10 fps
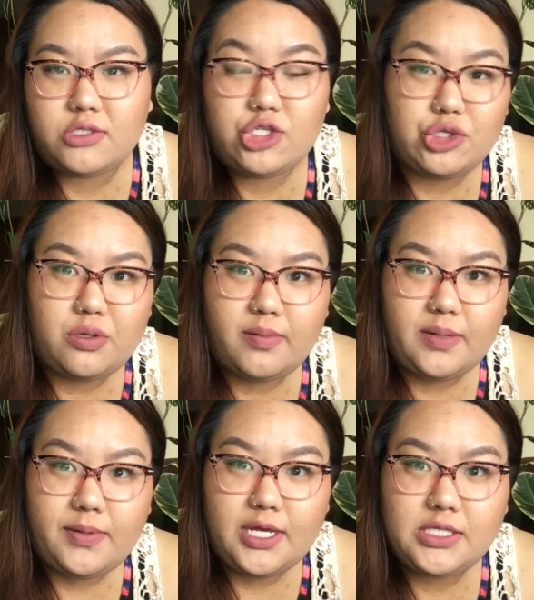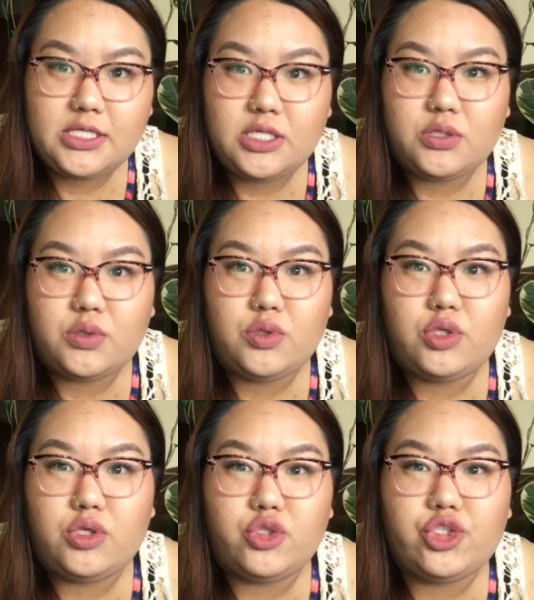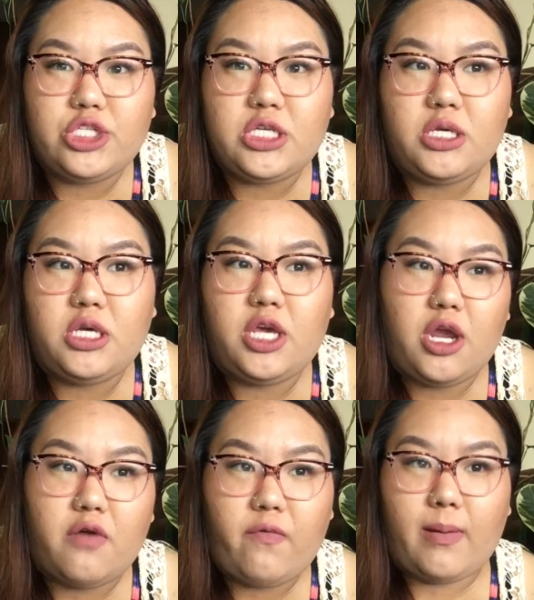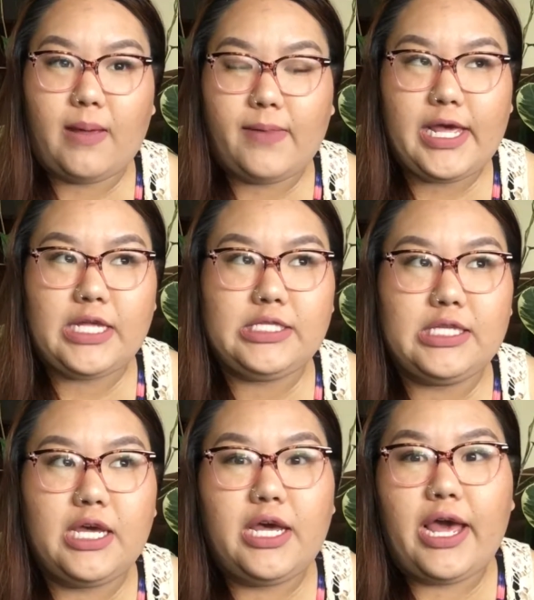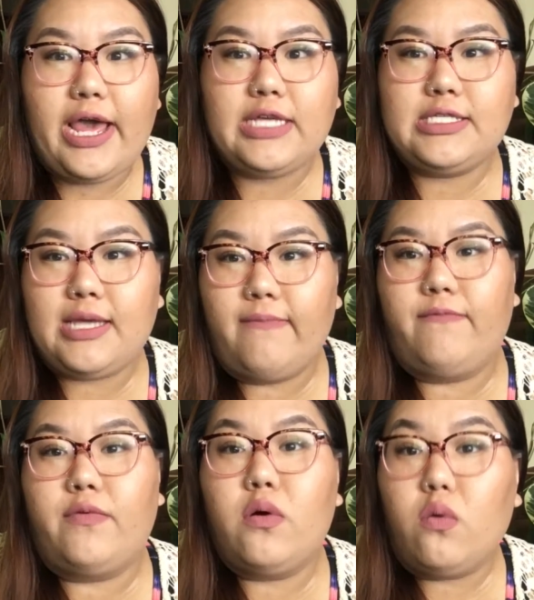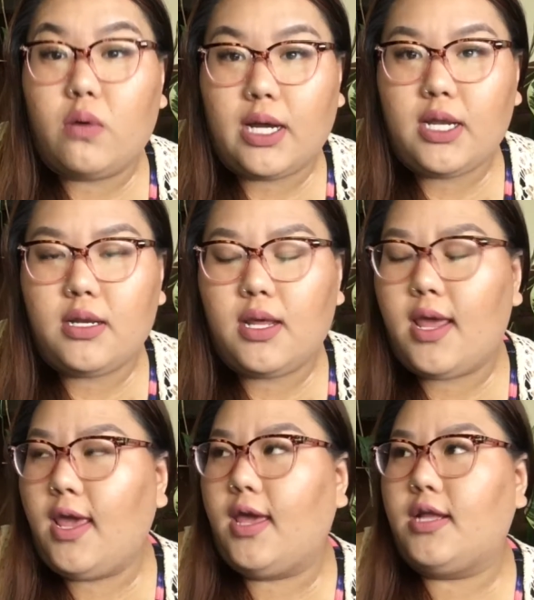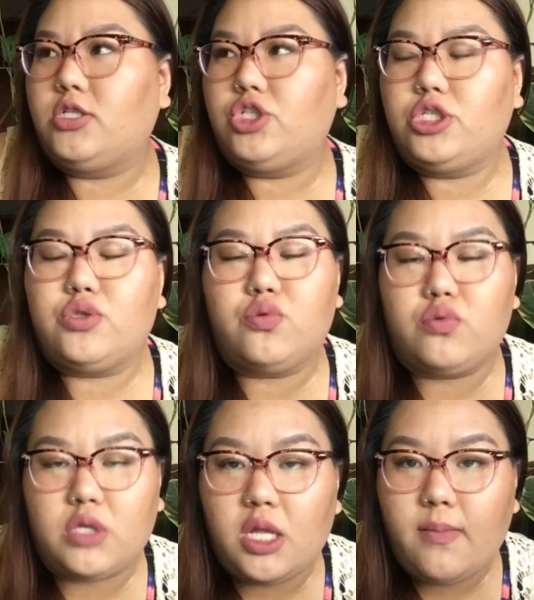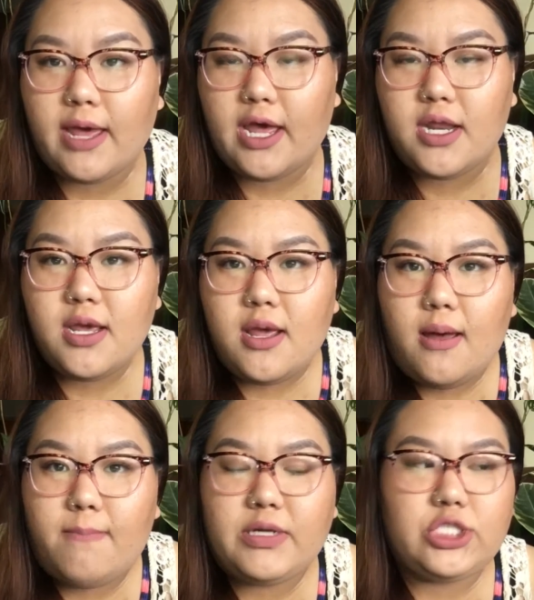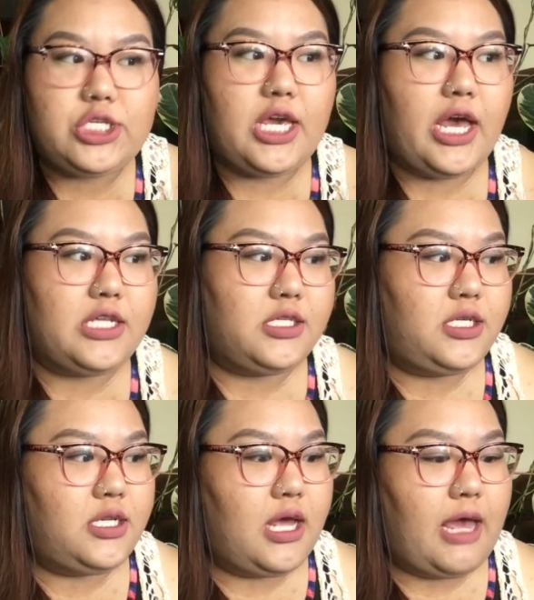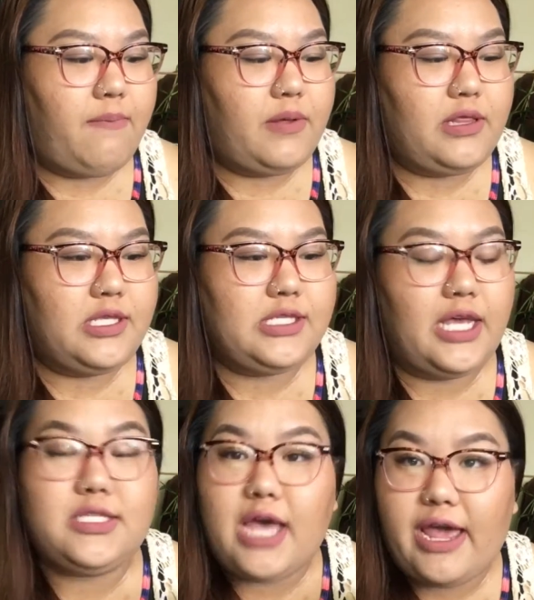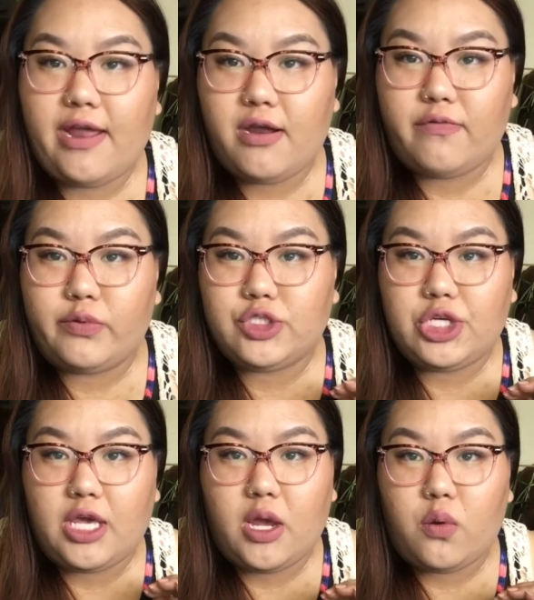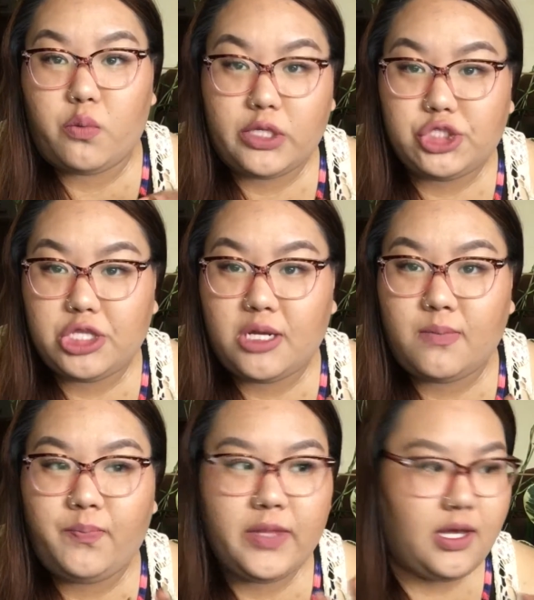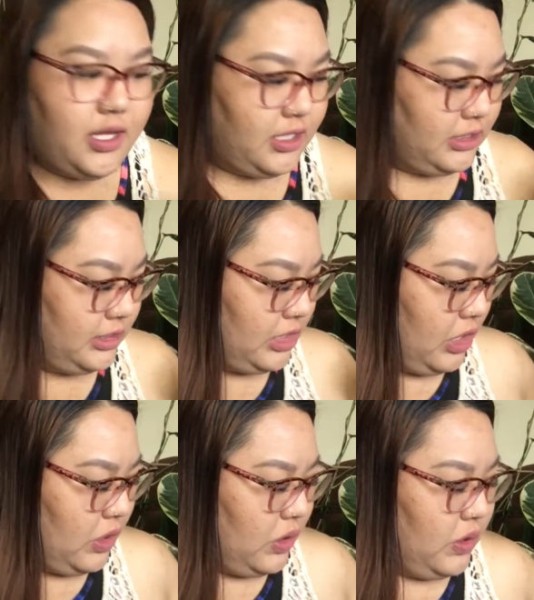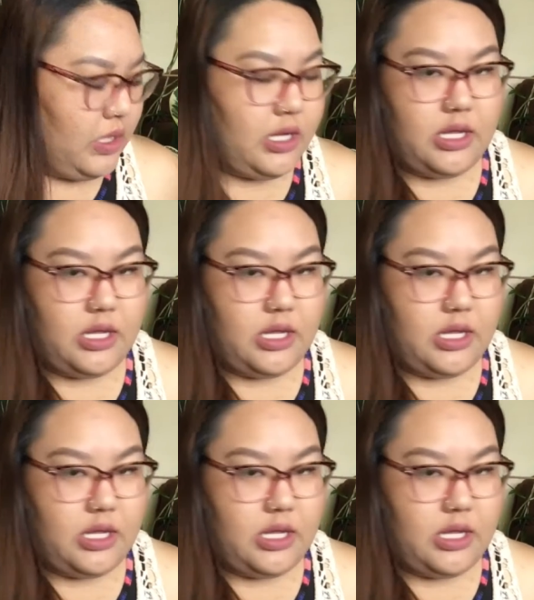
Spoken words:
chew on my plants. They don't usually care for my plants, except for one. And she's really bad, but she hasn't. I put these guys high enough where she can't reach them. So